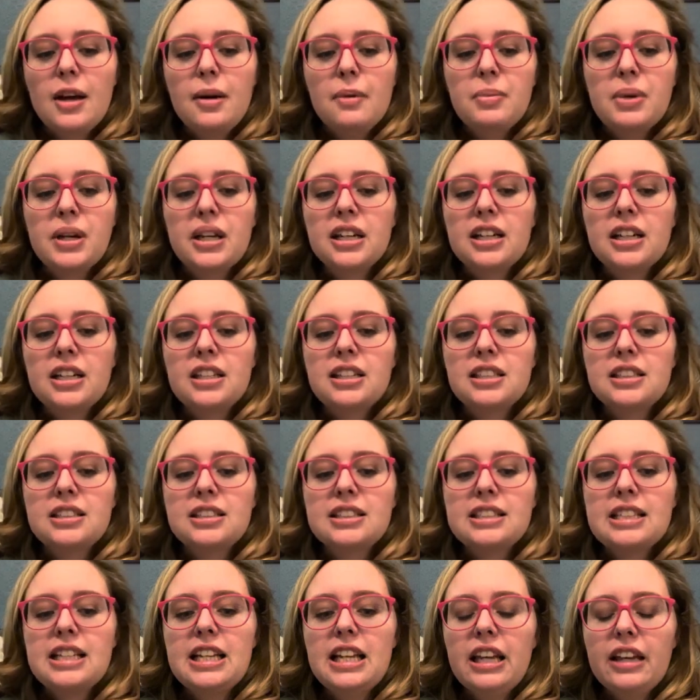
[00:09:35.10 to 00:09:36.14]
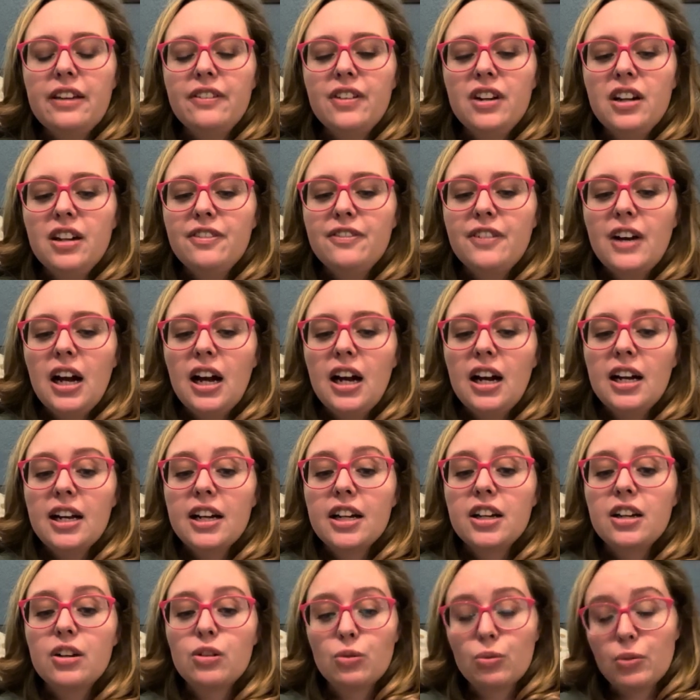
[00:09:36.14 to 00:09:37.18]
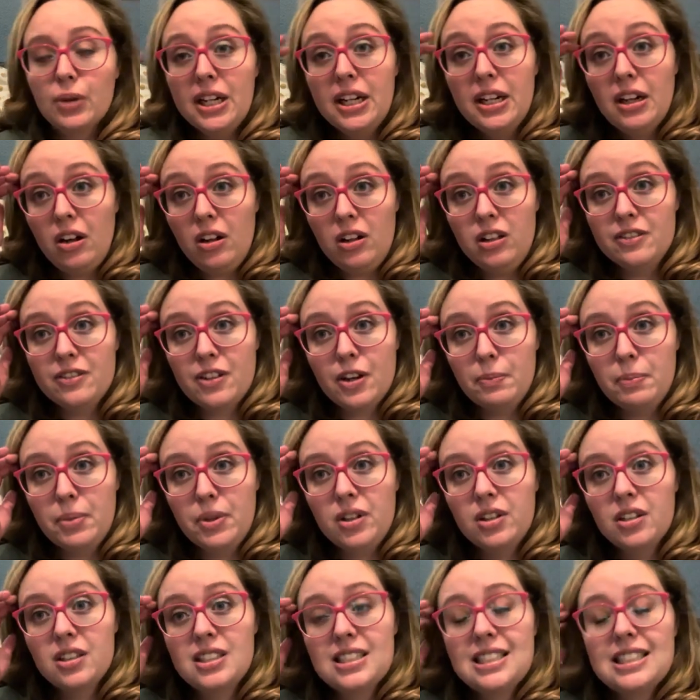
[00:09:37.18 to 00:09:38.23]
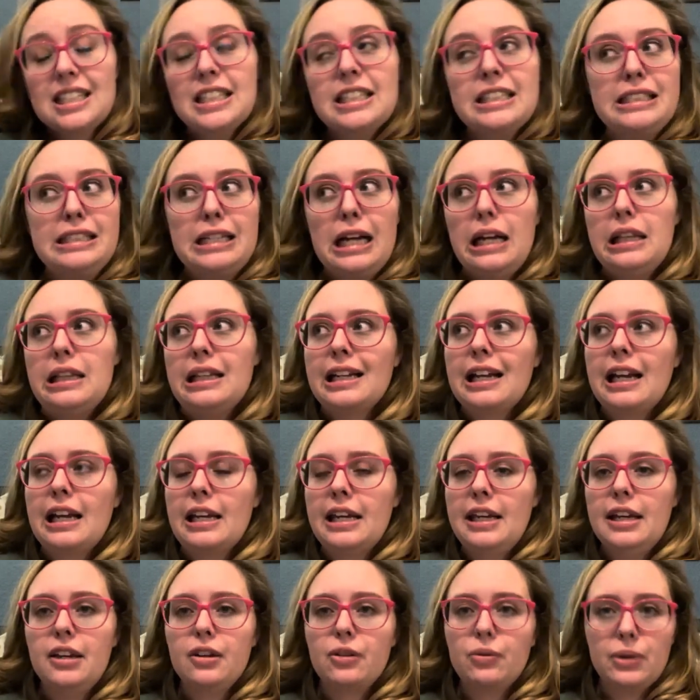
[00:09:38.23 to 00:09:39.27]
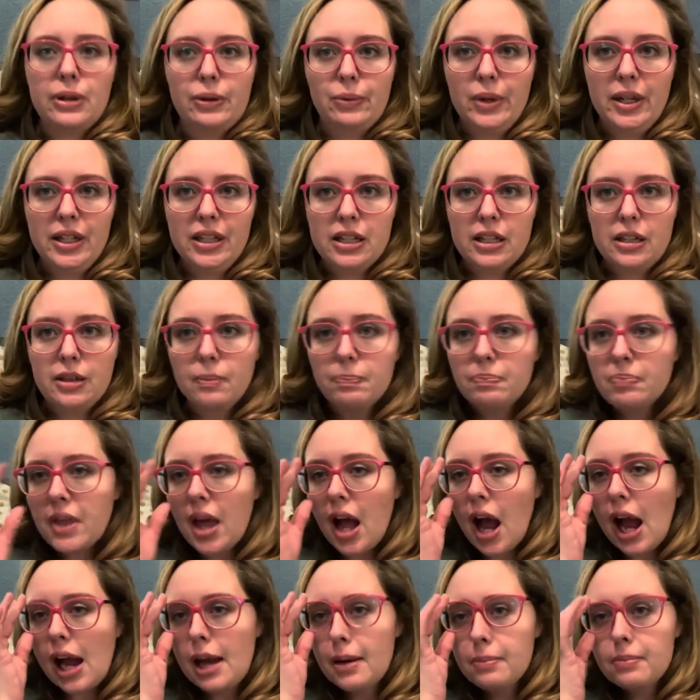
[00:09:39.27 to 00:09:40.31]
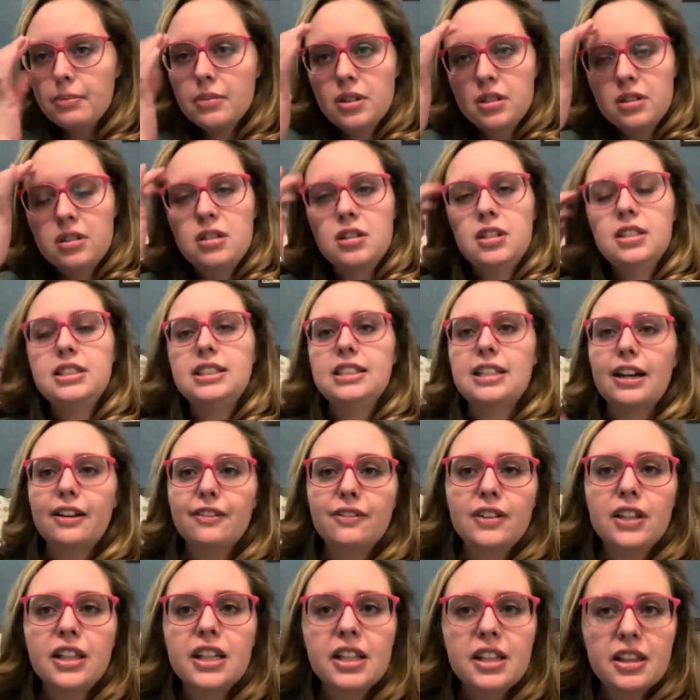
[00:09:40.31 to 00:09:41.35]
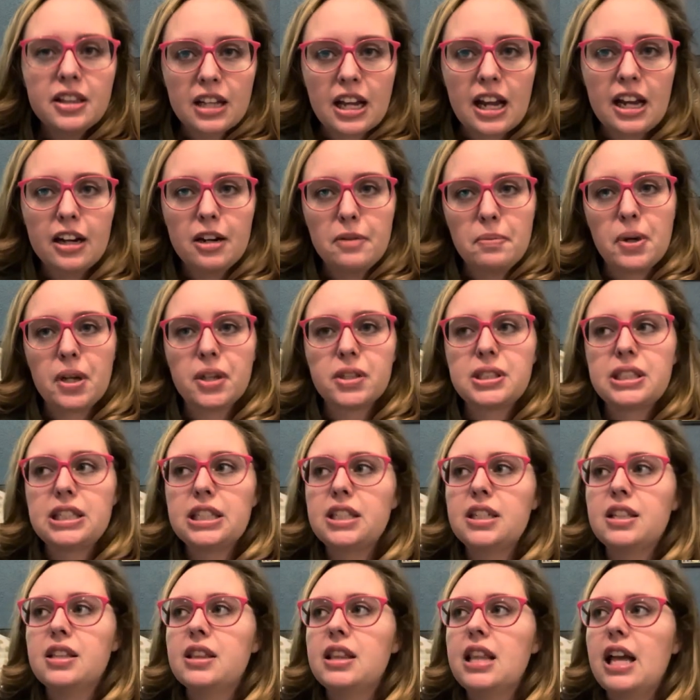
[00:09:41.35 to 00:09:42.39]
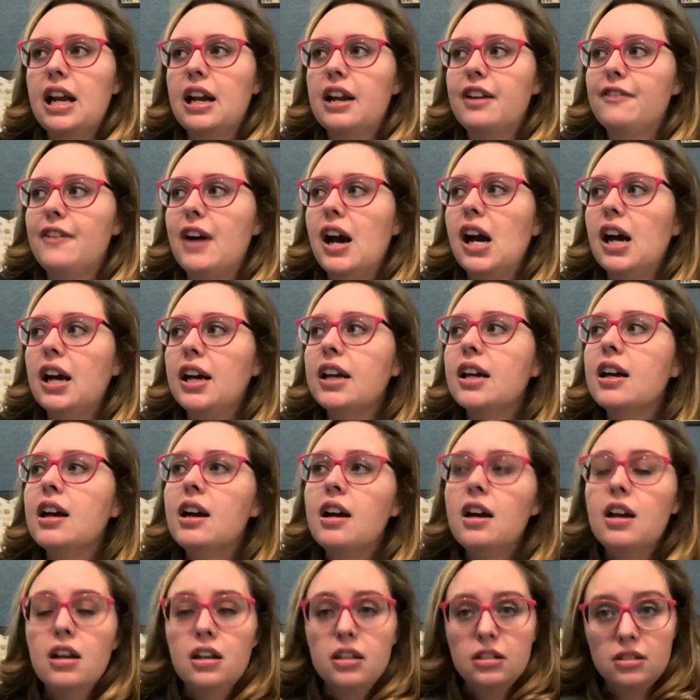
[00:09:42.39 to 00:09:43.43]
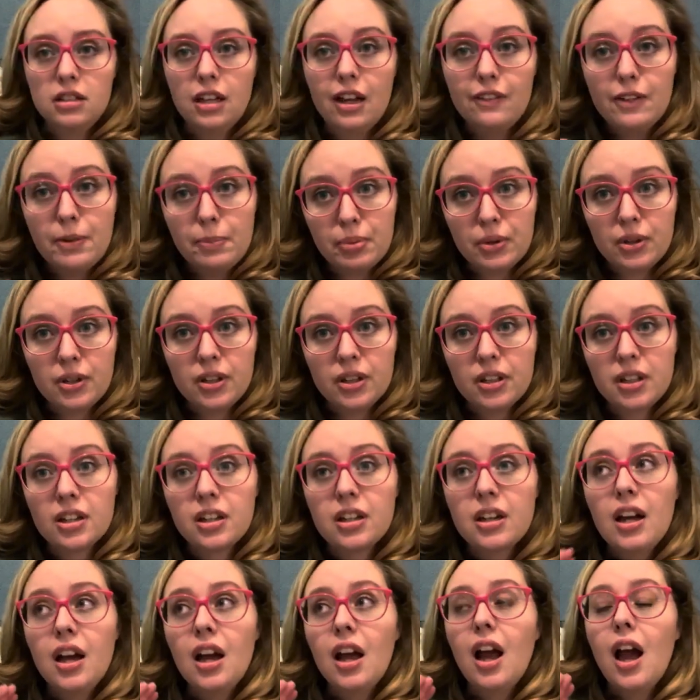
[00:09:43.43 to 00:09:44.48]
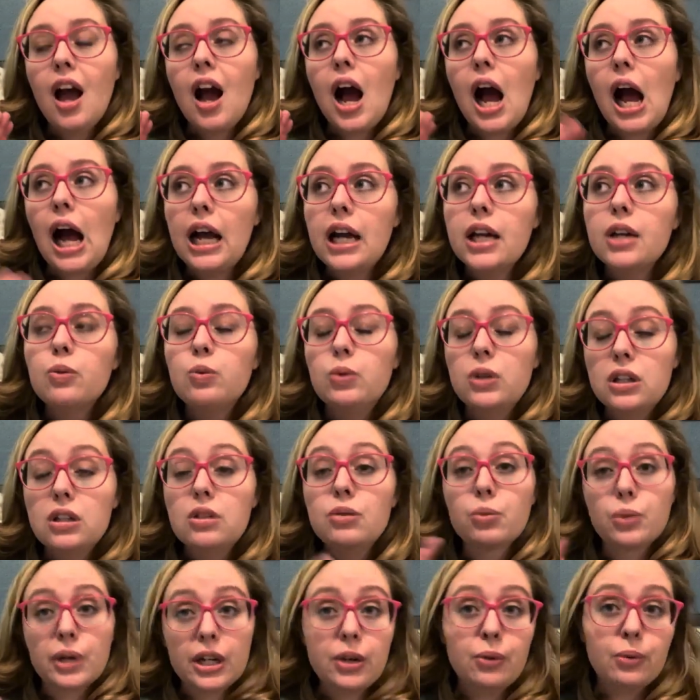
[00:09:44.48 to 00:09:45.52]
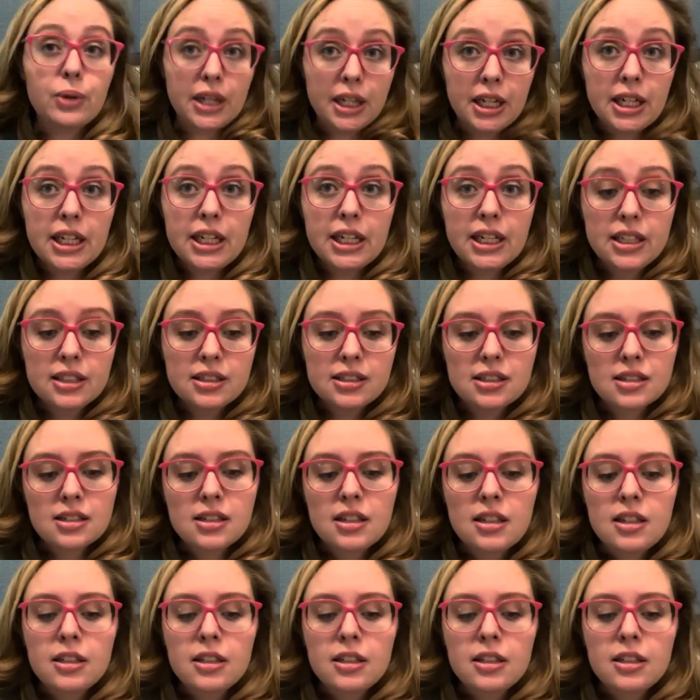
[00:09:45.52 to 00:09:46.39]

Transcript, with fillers: because even if I read all of her books, it's not like I can't reread them. I'm definitely the kind of person that if I love a book, I will reread it.